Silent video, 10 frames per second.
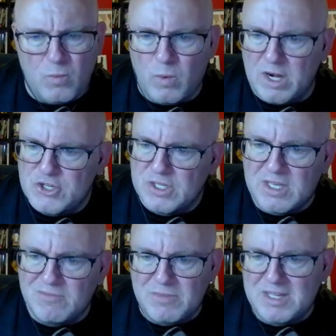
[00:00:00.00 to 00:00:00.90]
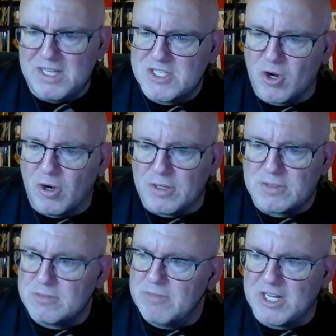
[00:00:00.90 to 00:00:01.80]
why is she giving me these
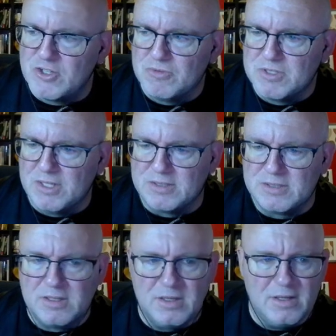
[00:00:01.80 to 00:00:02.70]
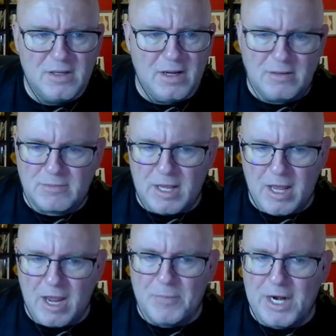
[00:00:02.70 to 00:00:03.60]
cards? It makes no sense.
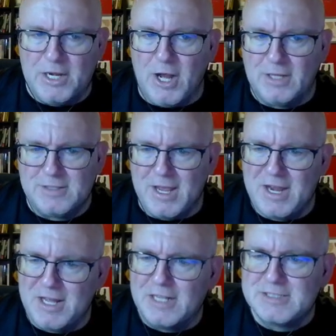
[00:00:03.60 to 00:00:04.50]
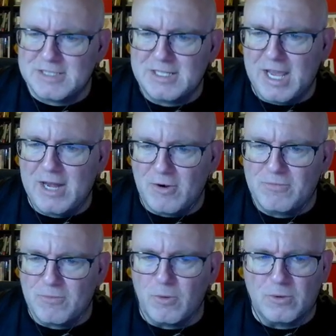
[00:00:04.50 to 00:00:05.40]
Am I not the head instigator
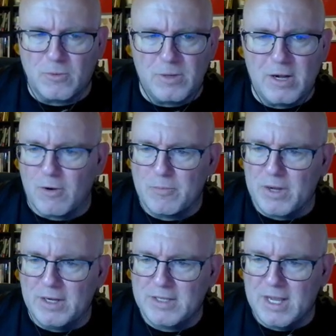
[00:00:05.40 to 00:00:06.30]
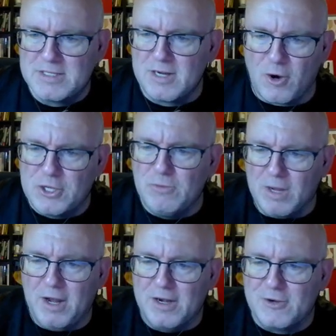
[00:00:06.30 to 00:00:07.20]
for Create Art Podcast? Are you
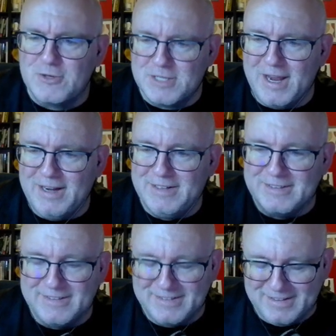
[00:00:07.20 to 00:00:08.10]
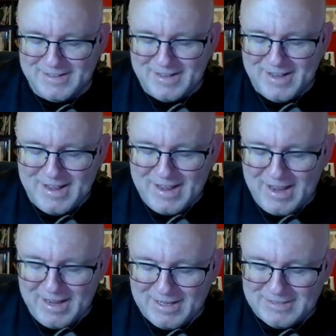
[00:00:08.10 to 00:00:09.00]
not entertained?
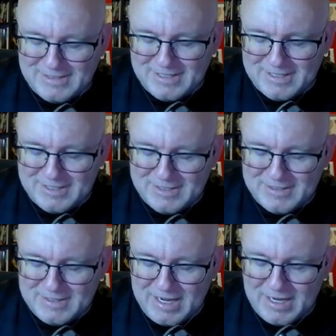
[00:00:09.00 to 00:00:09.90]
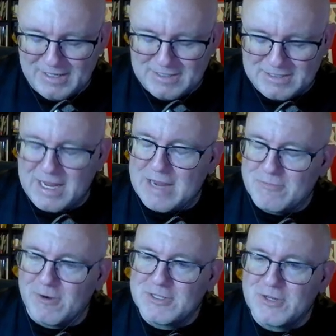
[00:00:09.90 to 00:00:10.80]
And
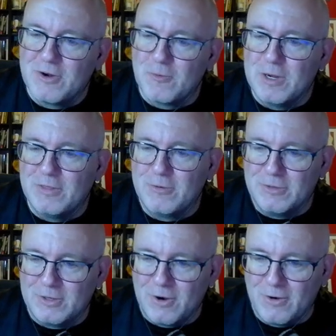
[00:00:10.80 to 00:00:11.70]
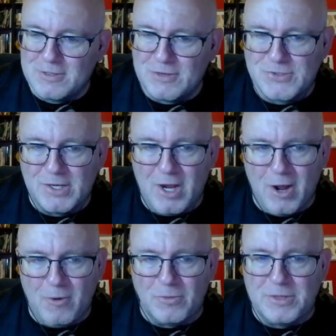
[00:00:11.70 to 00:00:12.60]
when I started reading through the cards, I was like,
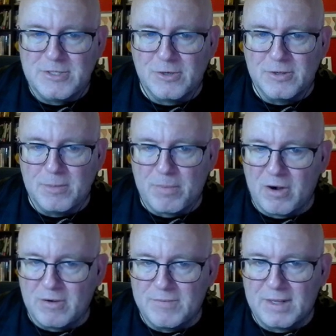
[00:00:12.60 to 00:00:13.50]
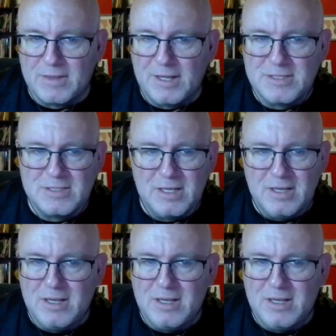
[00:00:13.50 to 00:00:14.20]
oh, these are the perfect things.